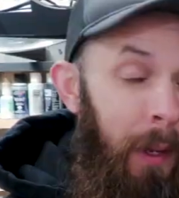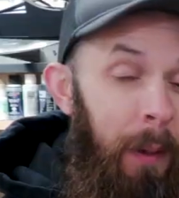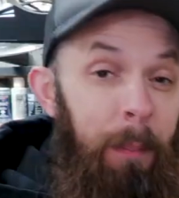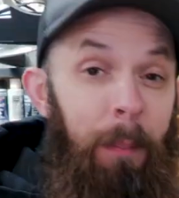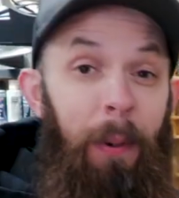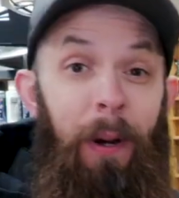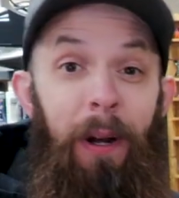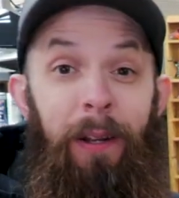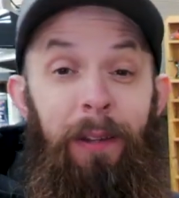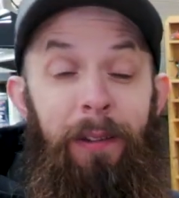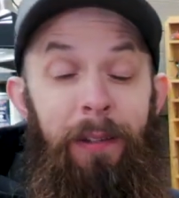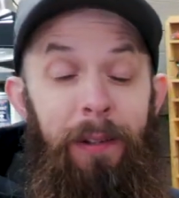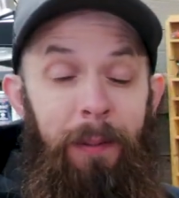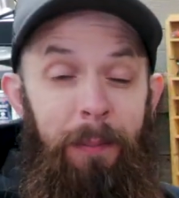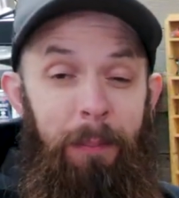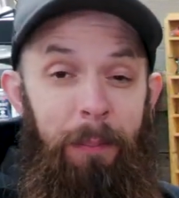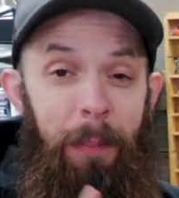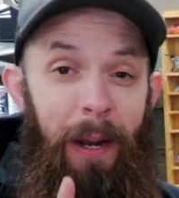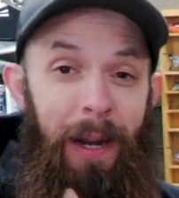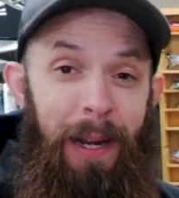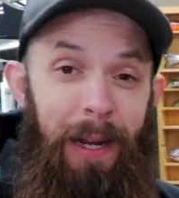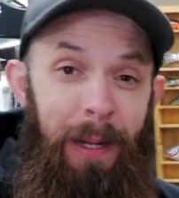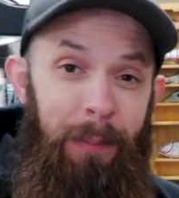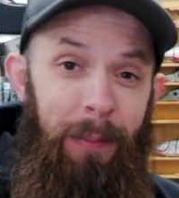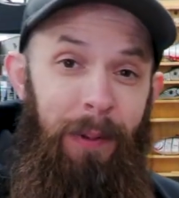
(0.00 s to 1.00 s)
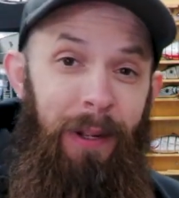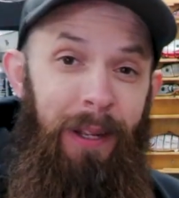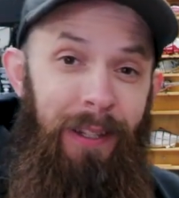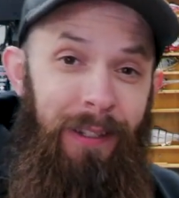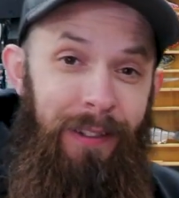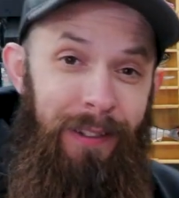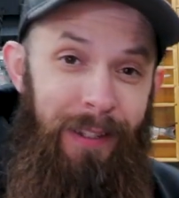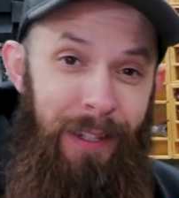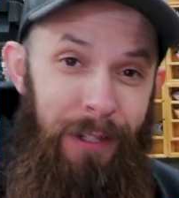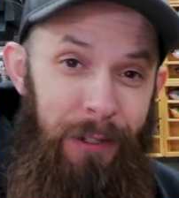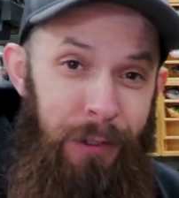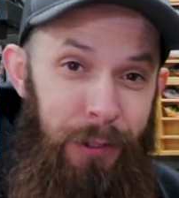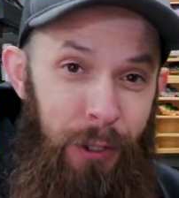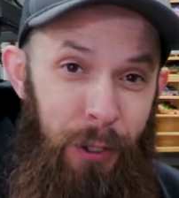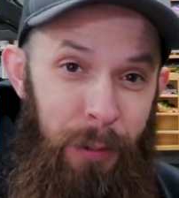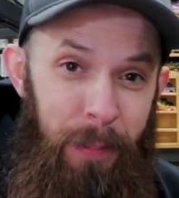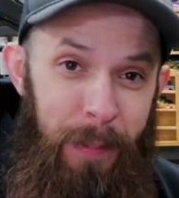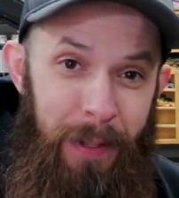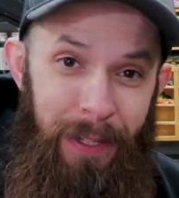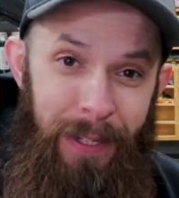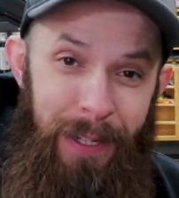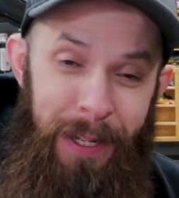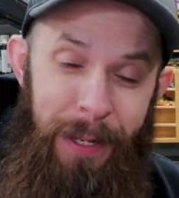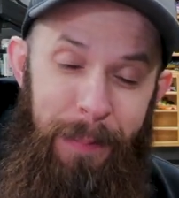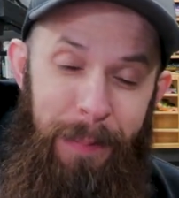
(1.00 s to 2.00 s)
But Bob did shoot
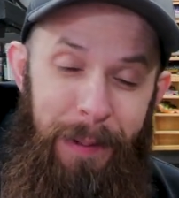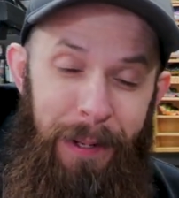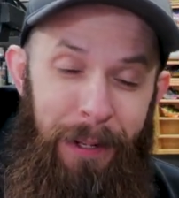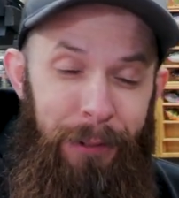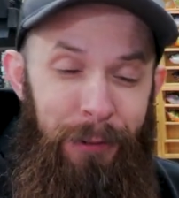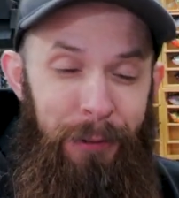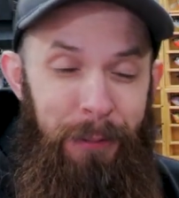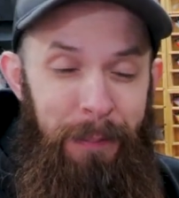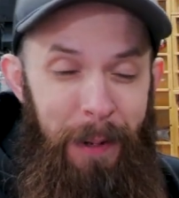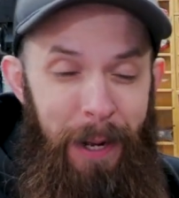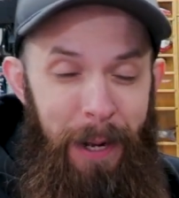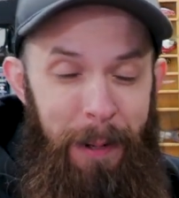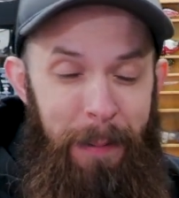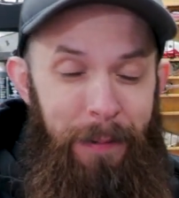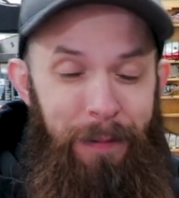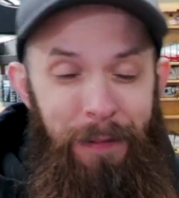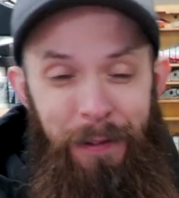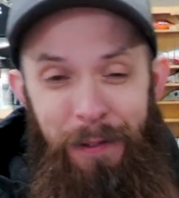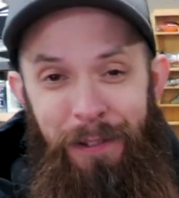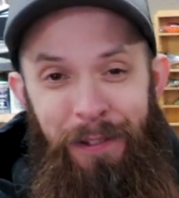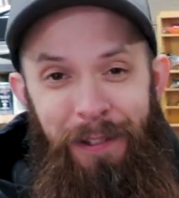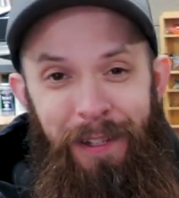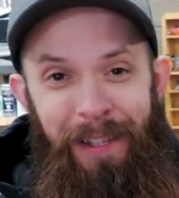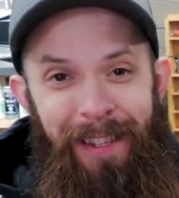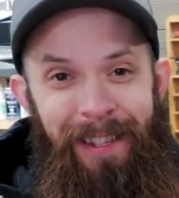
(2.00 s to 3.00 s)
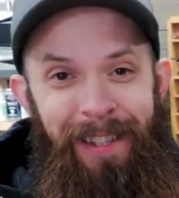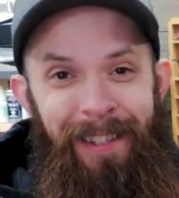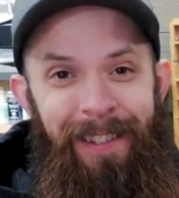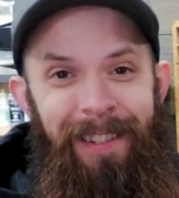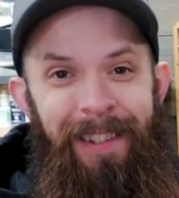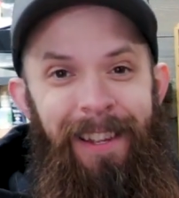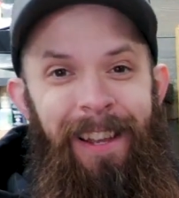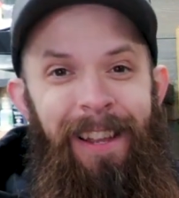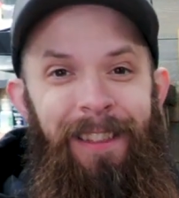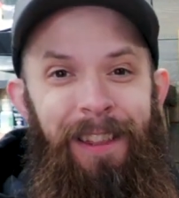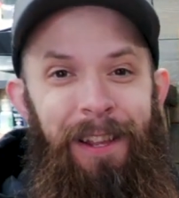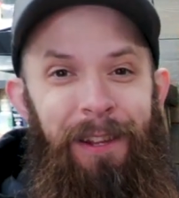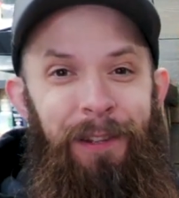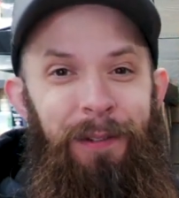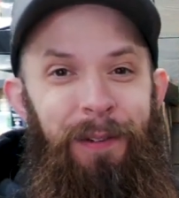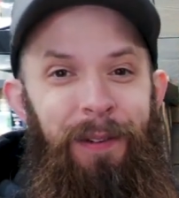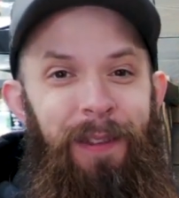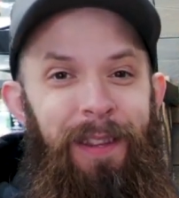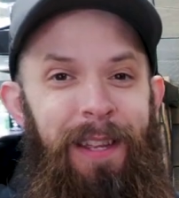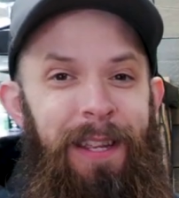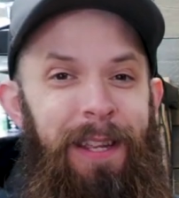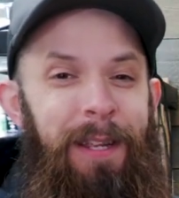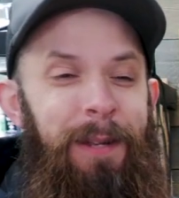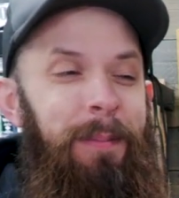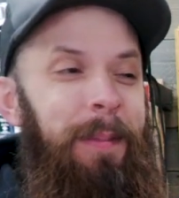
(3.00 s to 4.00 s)
me an email, so Bob, if you see this, thanks for
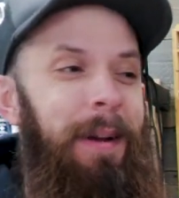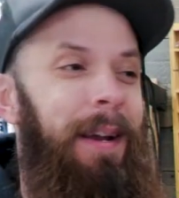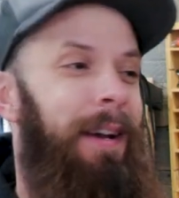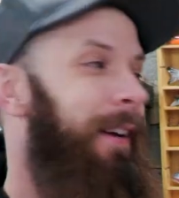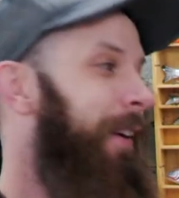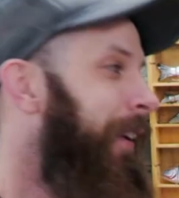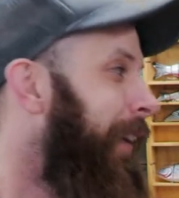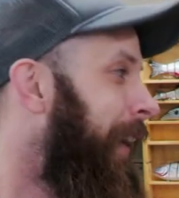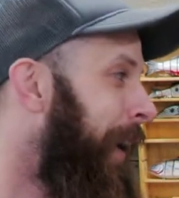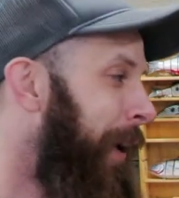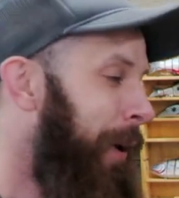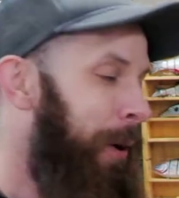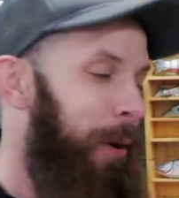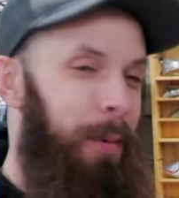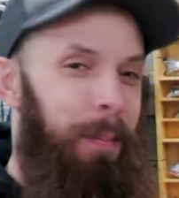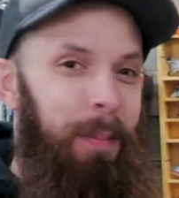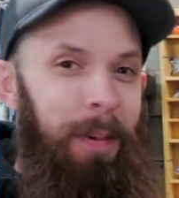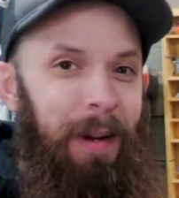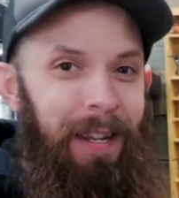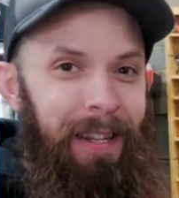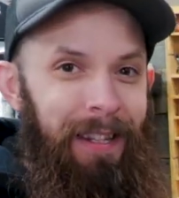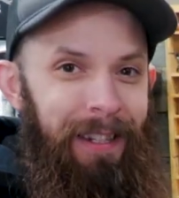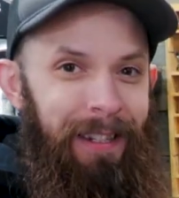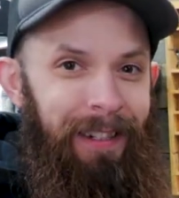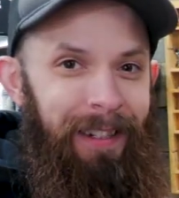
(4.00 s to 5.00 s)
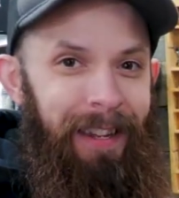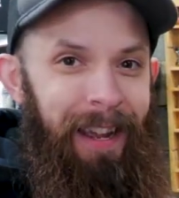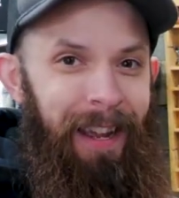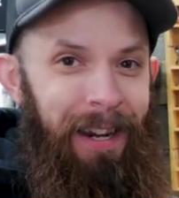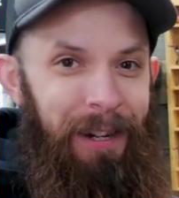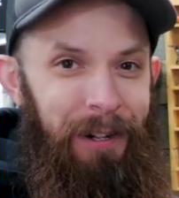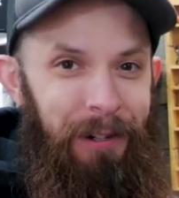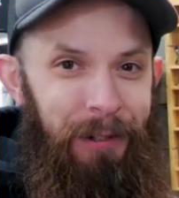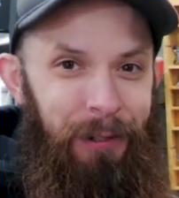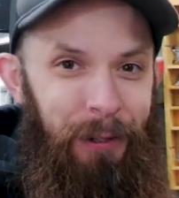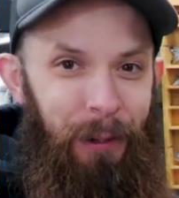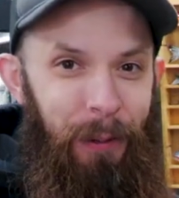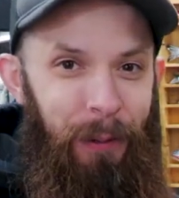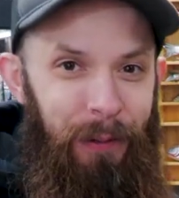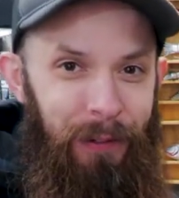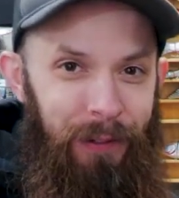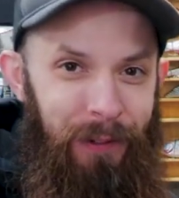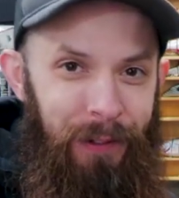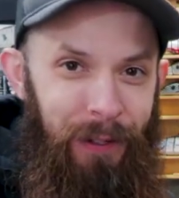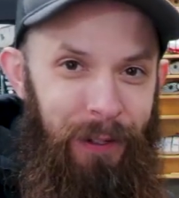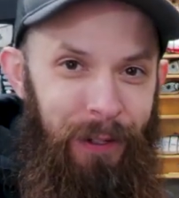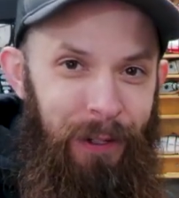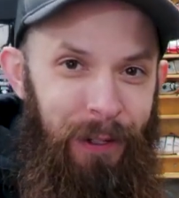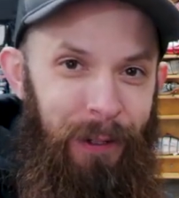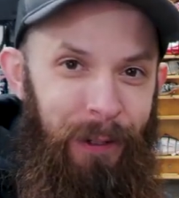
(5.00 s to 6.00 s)
the email, and I hope I can kind of show this
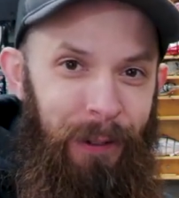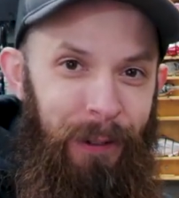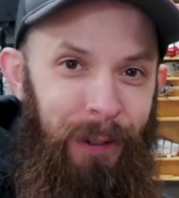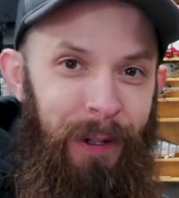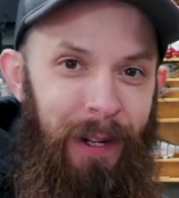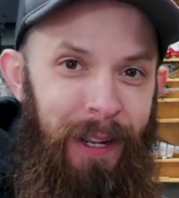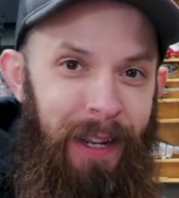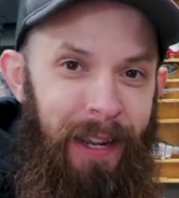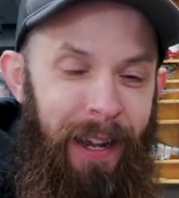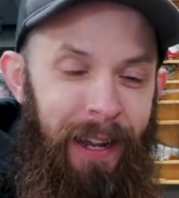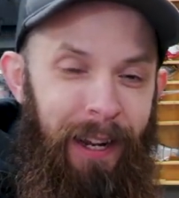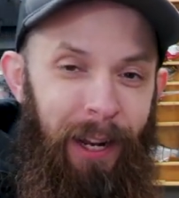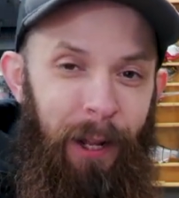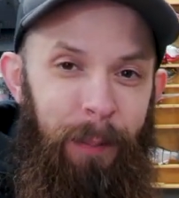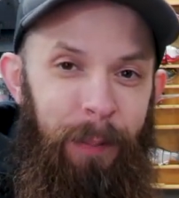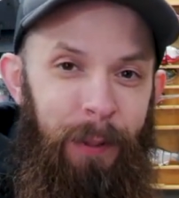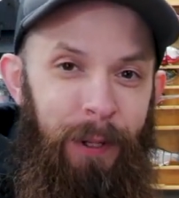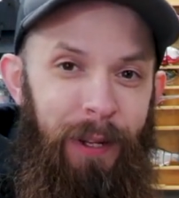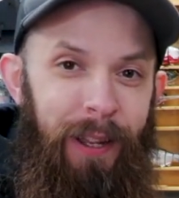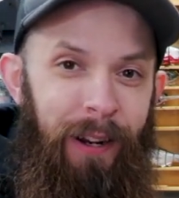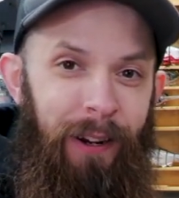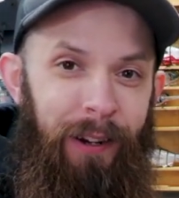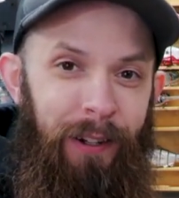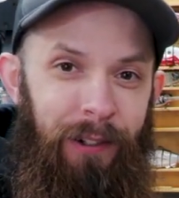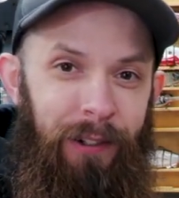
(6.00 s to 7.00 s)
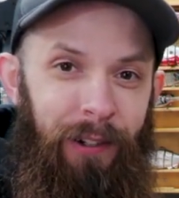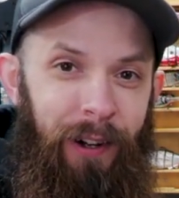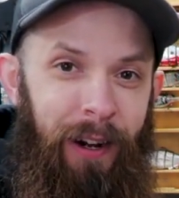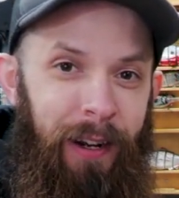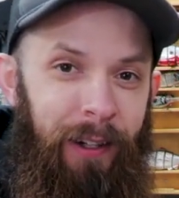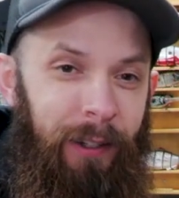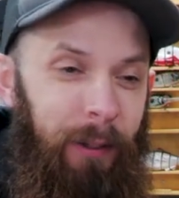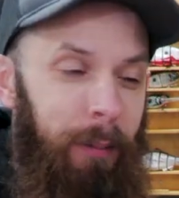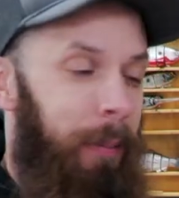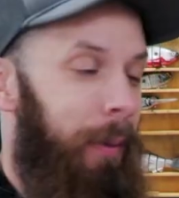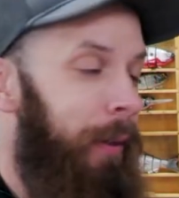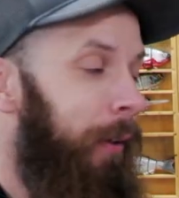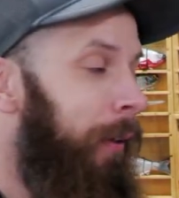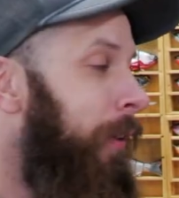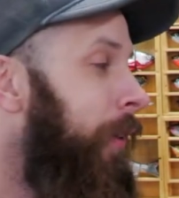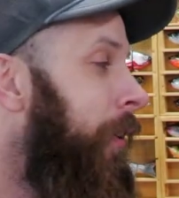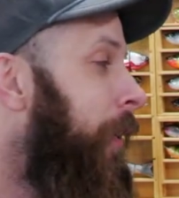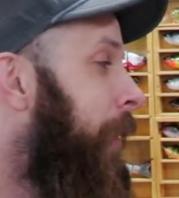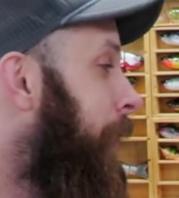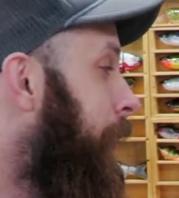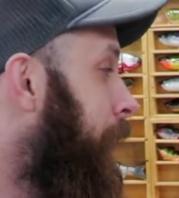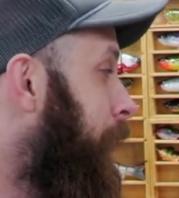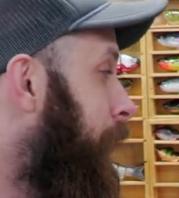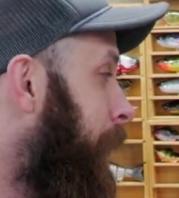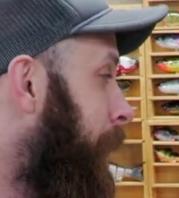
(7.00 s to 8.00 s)
to you and help you get on track to build
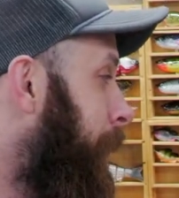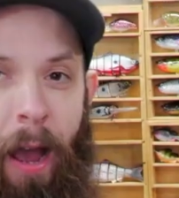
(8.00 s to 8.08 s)
yours.